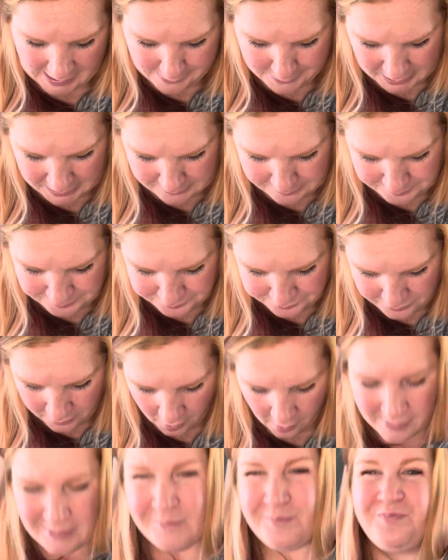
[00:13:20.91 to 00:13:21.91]
mean,
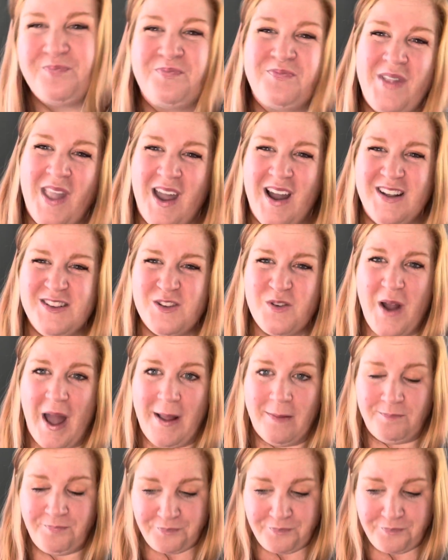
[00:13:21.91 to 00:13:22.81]
it's okay.